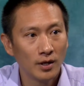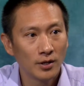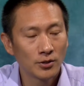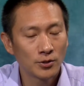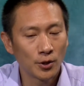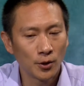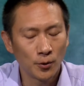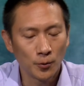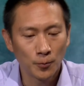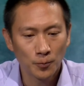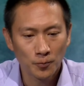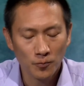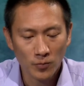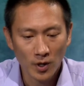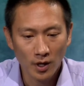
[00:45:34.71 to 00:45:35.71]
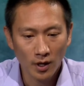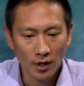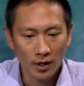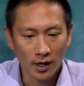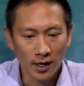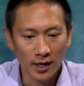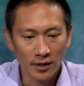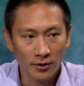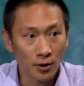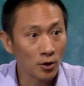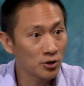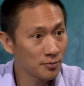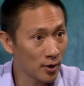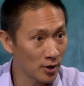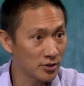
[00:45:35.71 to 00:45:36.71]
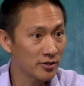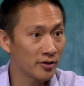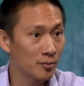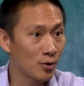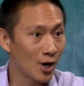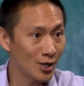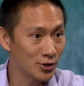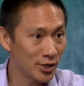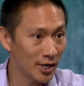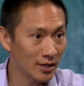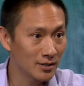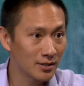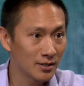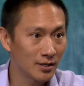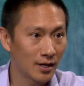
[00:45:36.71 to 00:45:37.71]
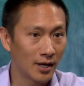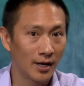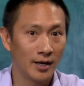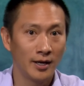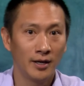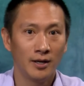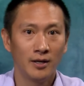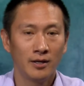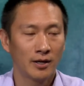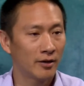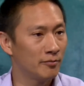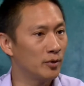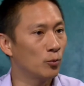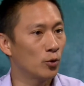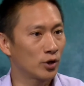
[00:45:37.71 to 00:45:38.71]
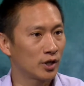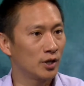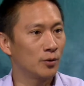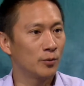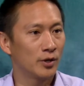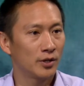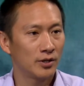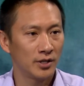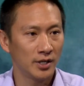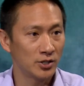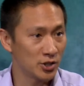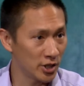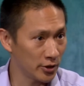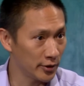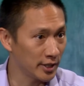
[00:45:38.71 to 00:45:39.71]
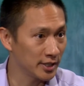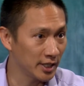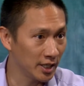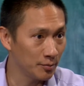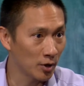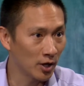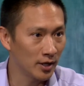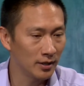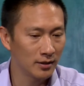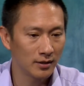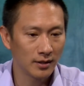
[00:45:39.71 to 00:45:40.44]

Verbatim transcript: So uh, those parts of the project I have been working with the engineering team on,